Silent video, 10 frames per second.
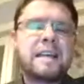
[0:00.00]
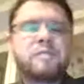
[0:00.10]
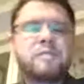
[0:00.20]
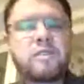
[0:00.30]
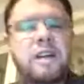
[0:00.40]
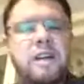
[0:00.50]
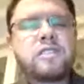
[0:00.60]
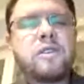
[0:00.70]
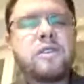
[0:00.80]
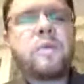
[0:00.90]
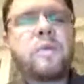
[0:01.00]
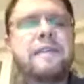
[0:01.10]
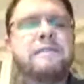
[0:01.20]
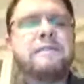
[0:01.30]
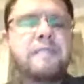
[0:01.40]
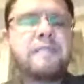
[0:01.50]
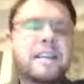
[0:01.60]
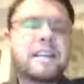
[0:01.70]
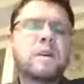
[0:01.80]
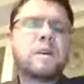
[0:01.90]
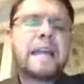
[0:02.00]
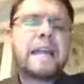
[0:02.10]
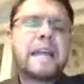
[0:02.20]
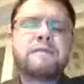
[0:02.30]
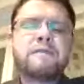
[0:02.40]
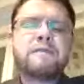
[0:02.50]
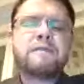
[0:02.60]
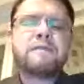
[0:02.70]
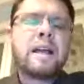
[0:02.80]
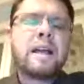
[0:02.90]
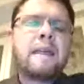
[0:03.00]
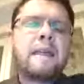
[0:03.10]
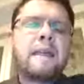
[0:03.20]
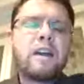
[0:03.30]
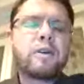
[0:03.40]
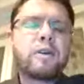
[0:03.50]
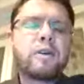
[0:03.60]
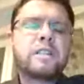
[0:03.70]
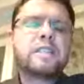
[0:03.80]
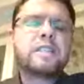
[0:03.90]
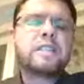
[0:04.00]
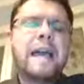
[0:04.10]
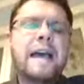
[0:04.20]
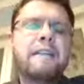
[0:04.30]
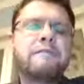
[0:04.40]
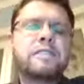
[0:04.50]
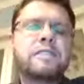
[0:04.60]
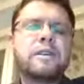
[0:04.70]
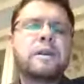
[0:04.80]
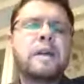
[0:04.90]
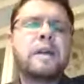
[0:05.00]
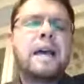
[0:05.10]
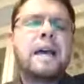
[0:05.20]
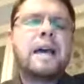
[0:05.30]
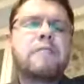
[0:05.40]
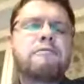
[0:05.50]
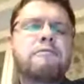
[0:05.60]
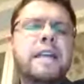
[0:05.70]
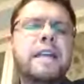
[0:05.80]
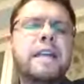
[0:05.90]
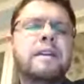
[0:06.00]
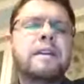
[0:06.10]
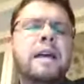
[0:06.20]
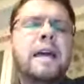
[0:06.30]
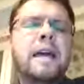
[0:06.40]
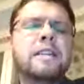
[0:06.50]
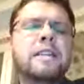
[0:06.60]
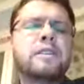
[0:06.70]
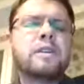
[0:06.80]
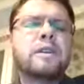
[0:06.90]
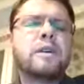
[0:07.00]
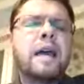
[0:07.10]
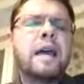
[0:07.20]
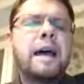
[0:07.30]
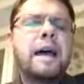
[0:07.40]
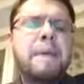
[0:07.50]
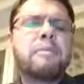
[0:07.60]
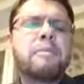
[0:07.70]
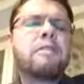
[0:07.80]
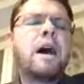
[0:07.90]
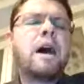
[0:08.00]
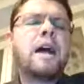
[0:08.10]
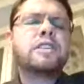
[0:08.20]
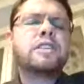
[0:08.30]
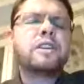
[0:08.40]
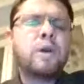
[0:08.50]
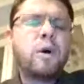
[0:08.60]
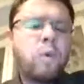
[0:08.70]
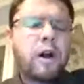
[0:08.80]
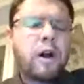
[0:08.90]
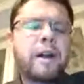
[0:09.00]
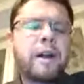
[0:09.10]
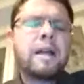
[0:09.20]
Most gracious Lord, we give you thanks once again for the opportunity we have to read and to memorize your word.